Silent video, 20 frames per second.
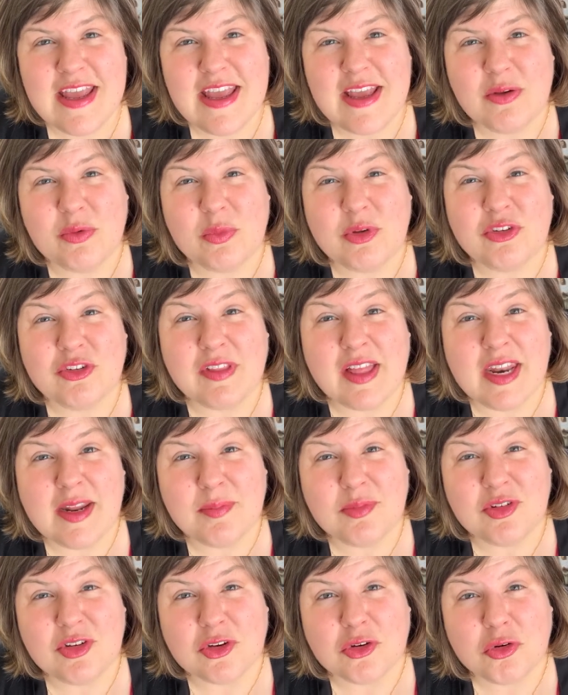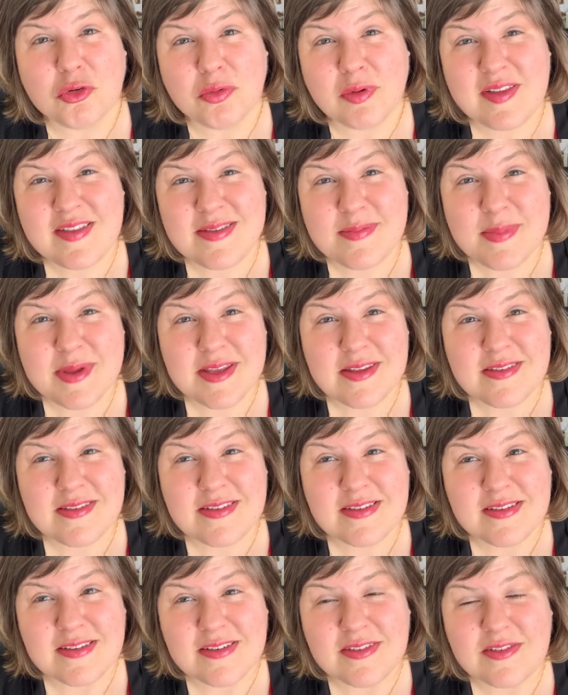which led up to Christmas.
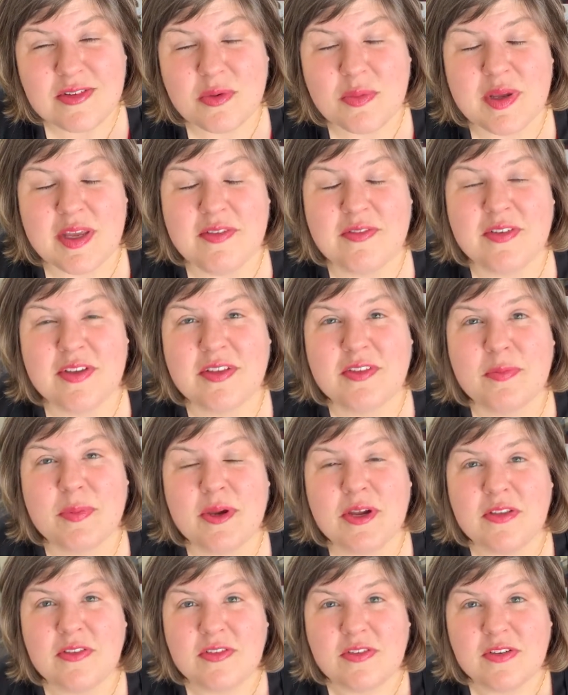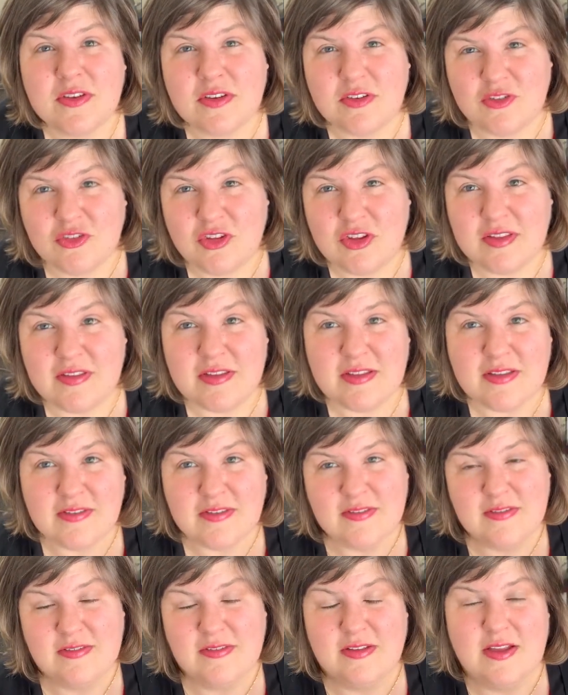So we have experienced
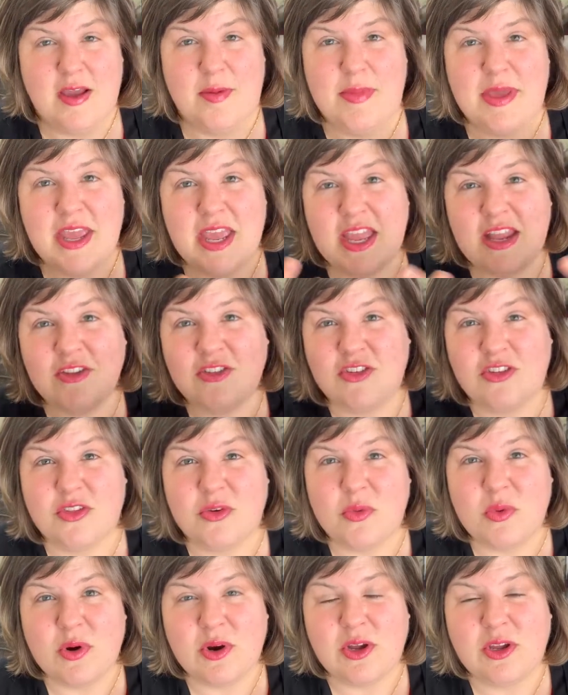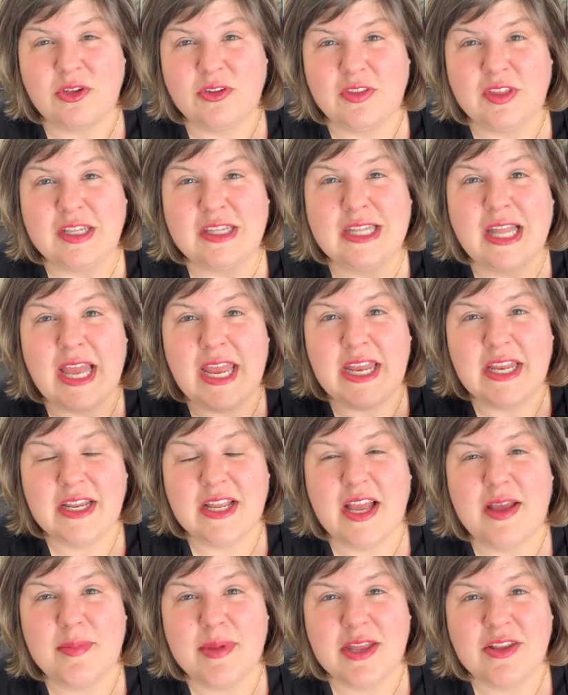Jesus coming into the world, the light
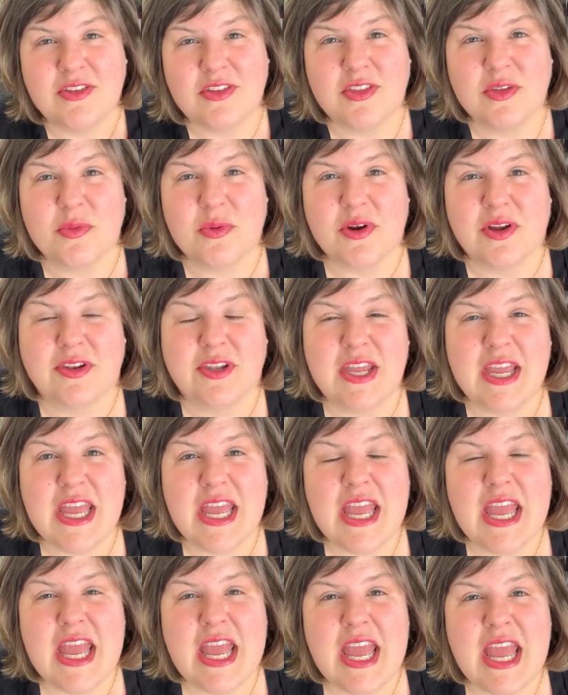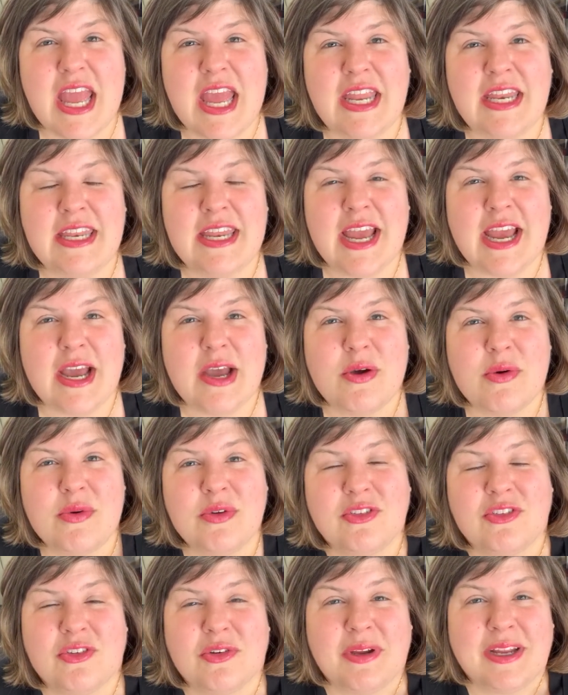coming into the world. And now
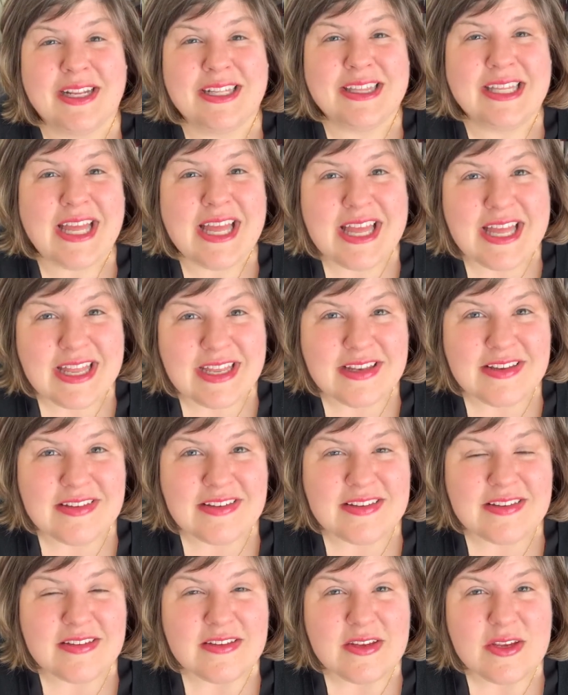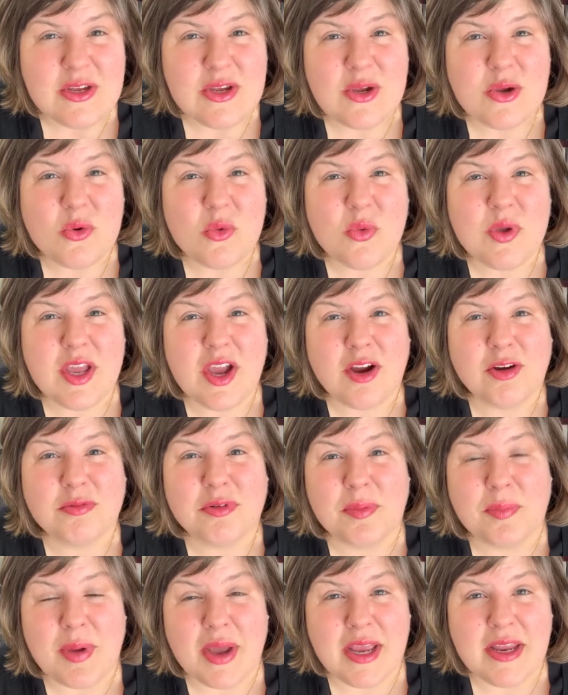during Lent, we are
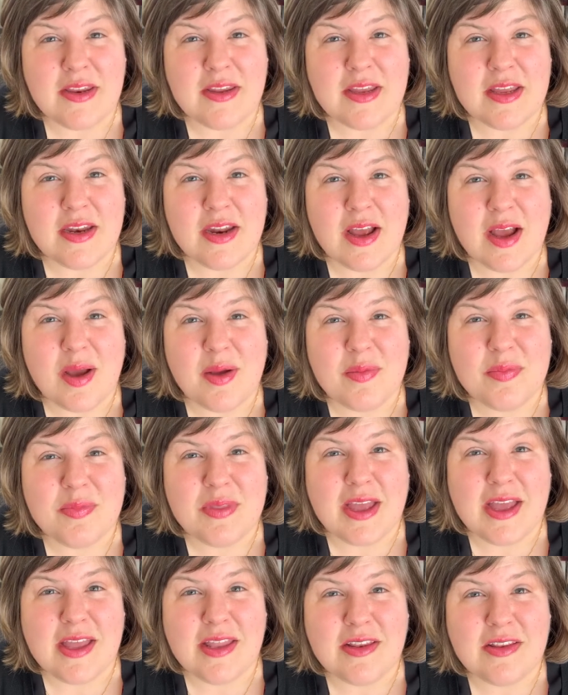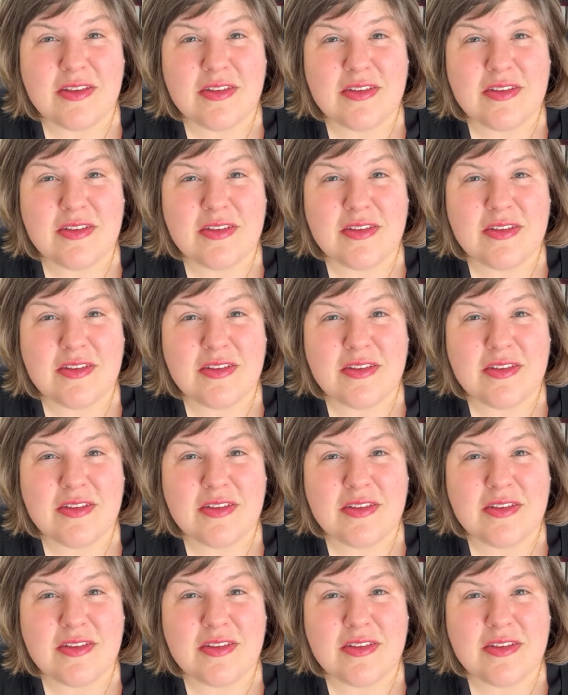reminded that